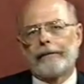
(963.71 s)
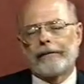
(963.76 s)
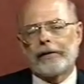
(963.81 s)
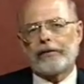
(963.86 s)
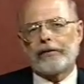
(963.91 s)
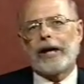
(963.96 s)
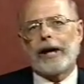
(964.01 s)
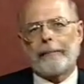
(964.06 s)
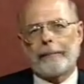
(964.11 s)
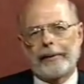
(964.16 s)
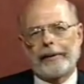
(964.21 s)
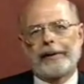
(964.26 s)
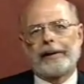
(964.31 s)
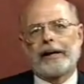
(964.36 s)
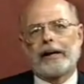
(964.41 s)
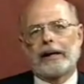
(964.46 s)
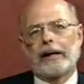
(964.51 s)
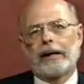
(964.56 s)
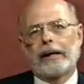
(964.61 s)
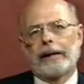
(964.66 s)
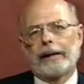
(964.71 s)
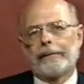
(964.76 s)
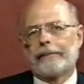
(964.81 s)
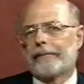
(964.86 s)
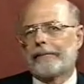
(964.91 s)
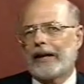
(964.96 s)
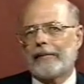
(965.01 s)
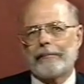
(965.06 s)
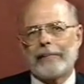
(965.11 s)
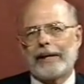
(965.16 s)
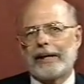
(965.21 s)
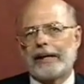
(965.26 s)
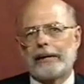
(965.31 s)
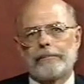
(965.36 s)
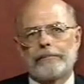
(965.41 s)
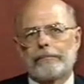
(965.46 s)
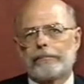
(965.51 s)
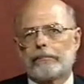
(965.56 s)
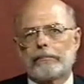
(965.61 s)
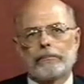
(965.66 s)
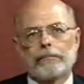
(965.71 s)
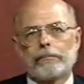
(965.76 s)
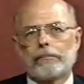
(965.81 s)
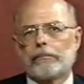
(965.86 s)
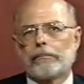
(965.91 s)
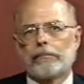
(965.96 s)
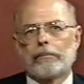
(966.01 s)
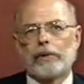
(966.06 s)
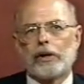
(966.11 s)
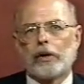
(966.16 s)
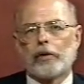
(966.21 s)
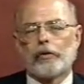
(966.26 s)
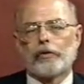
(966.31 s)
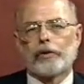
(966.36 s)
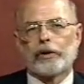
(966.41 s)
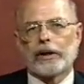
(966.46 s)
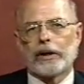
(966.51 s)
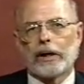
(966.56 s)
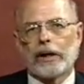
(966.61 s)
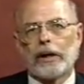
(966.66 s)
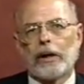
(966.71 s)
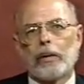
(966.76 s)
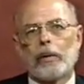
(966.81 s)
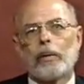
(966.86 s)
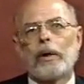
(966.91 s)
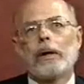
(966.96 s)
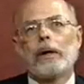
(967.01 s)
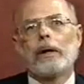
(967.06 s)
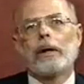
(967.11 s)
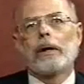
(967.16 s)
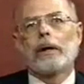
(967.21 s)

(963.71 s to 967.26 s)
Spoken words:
This happened not many years ago.